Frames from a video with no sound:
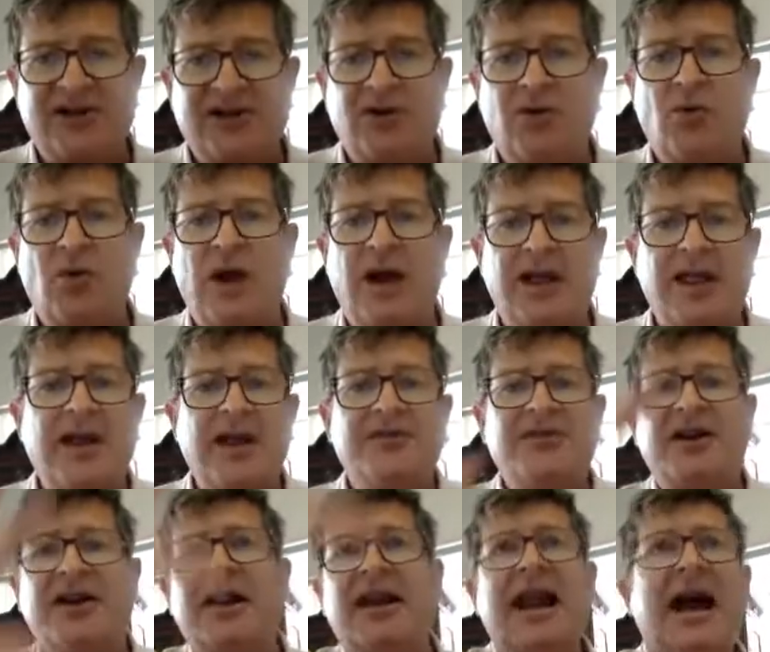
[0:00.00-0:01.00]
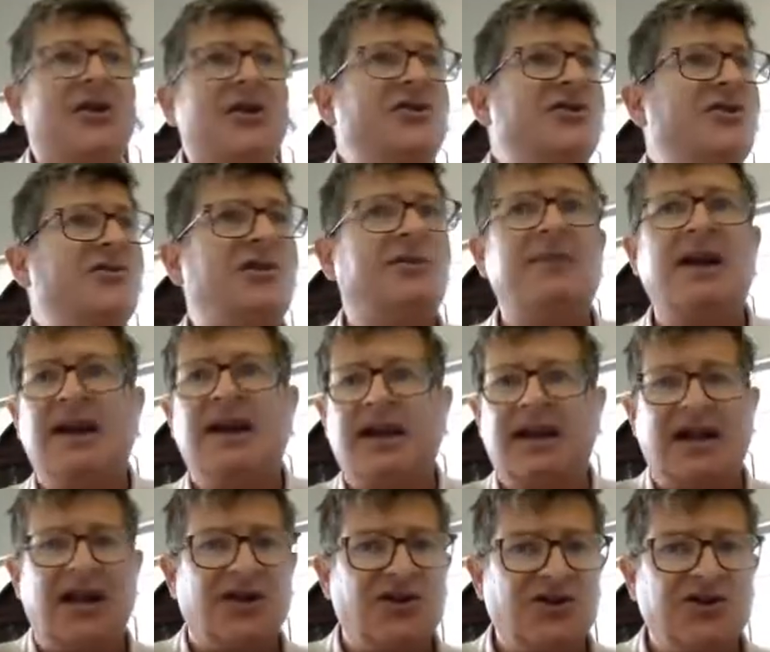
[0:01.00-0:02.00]
in a way that allows you to make
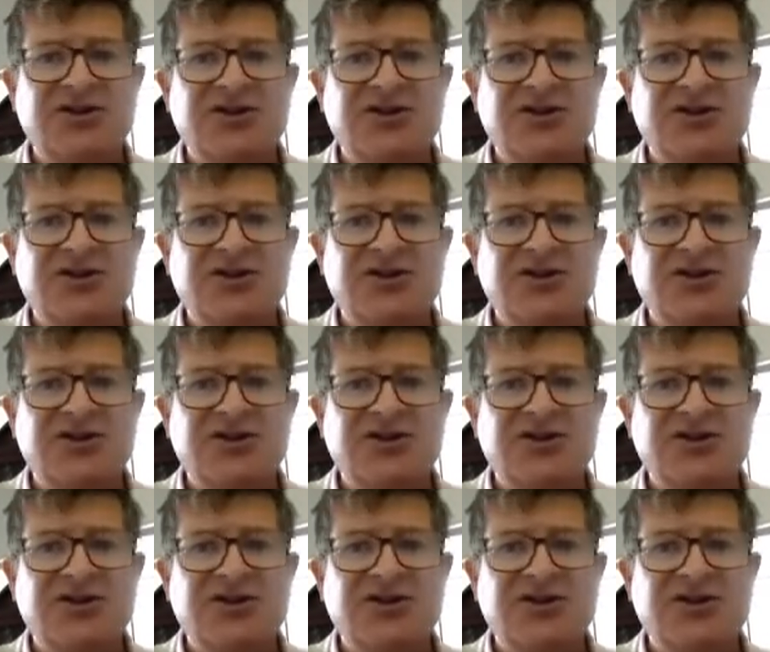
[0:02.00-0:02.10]
connections,